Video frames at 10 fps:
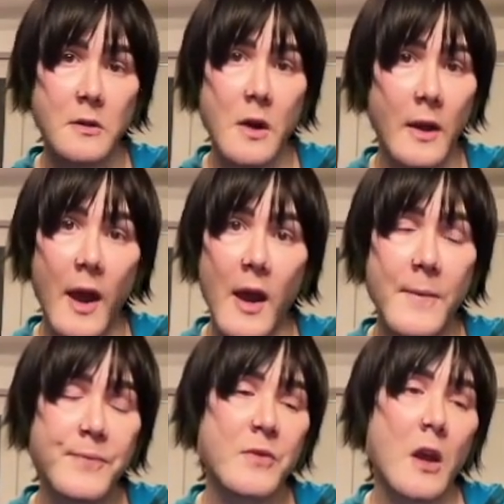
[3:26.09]
Okay.
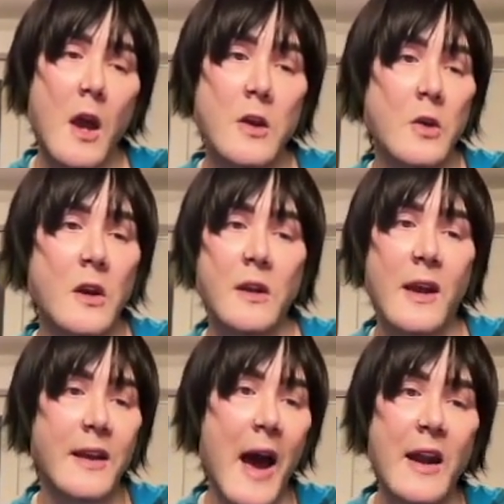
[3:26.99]
And you can
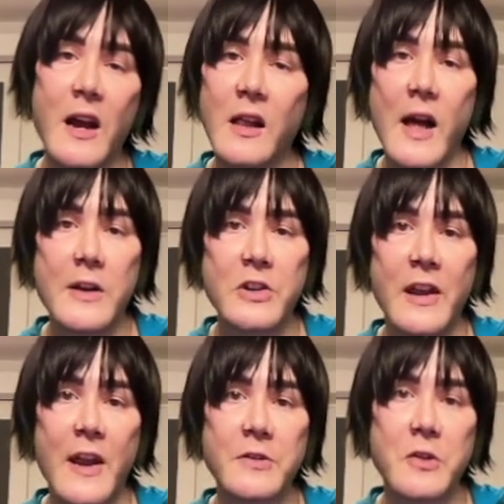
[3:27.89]
get gynecologic
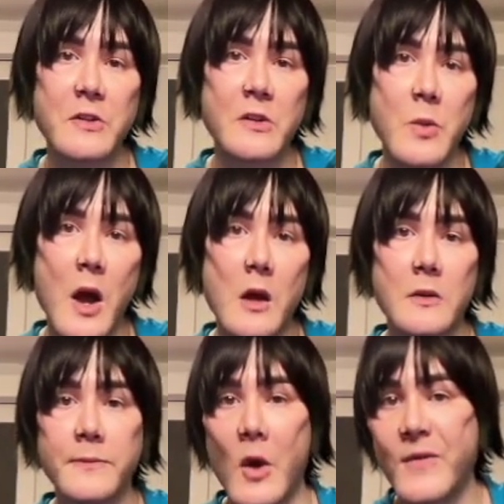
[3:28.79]
cancers as
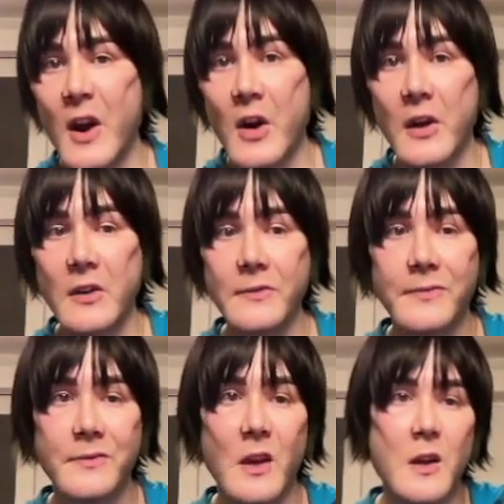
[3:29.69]
well, ovarian,
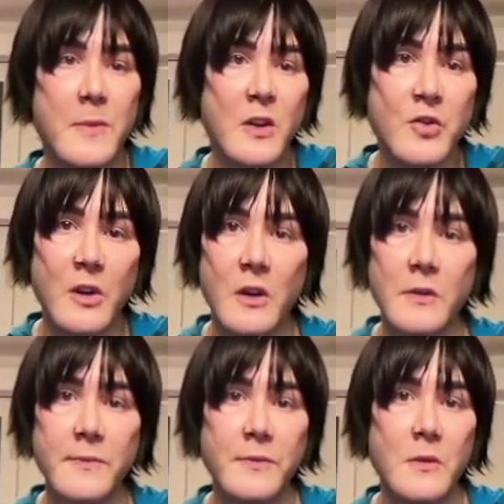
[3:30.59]

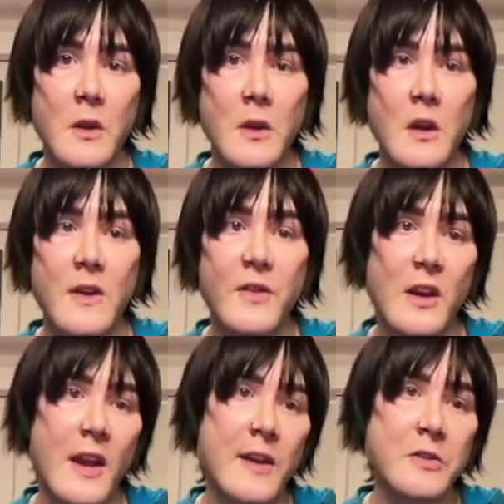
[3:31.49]
endometrial. Can even get
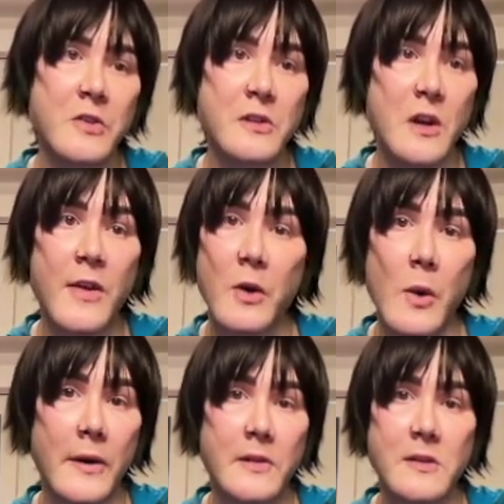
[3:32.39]
cancers in other
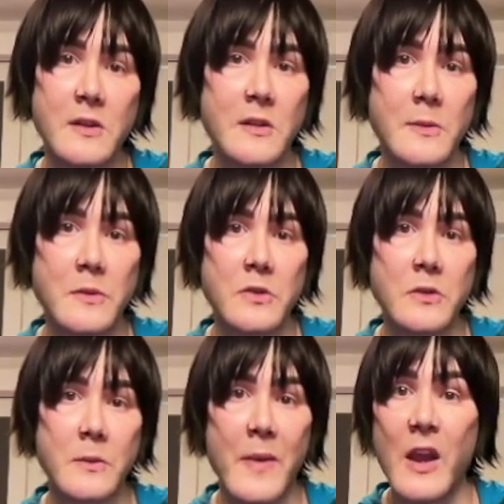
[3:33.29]
organ
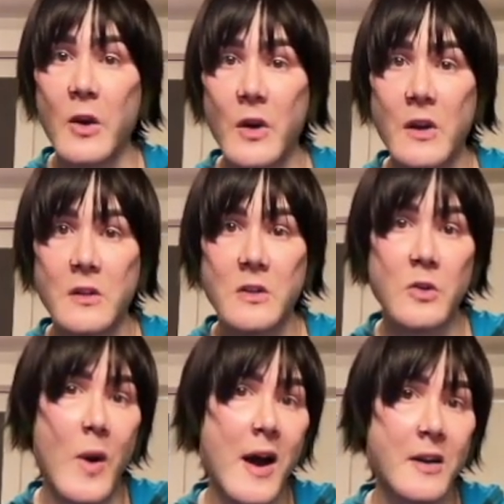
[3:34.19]
systems, pancreas,
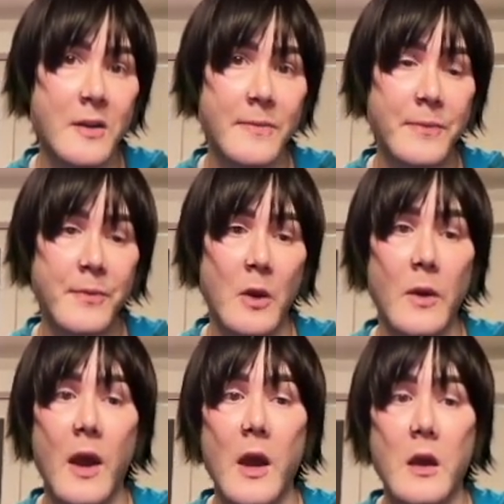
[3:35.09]
duodenum.
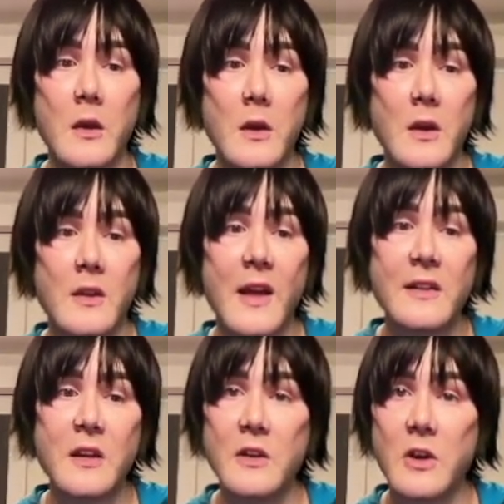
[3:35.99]
Okay.
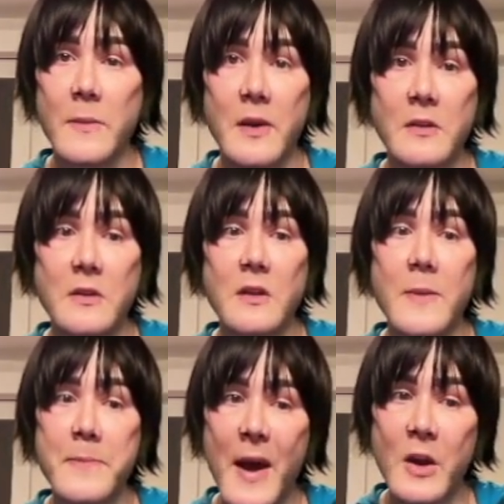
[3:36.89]
That's HNPCC,
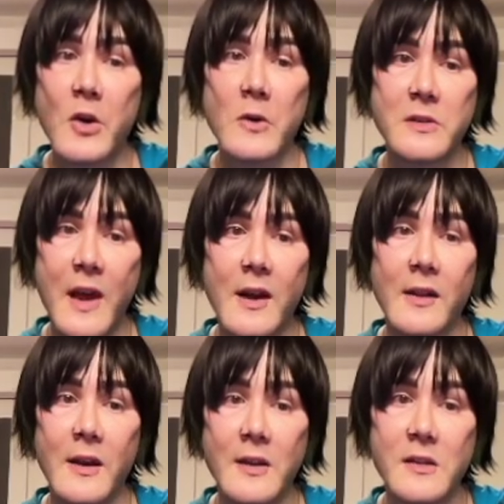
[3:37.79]

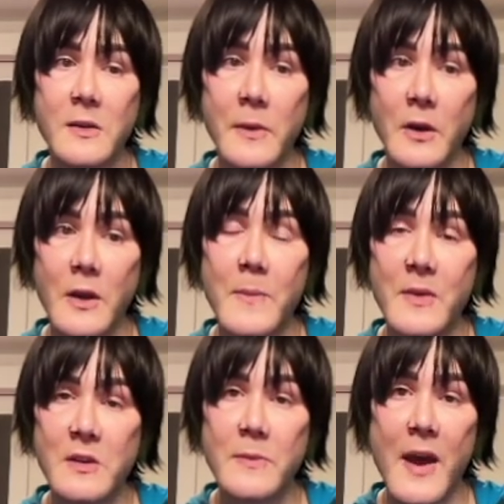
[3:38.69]
microsatellite instability,
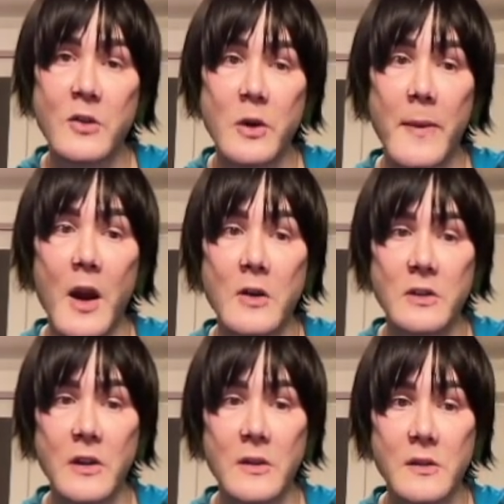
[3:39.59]
mismatch repair
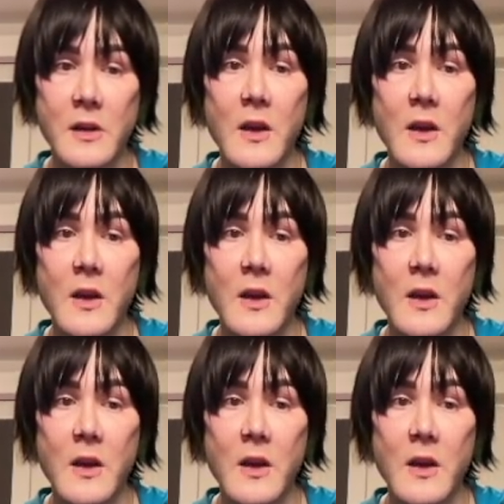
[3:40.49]
genes.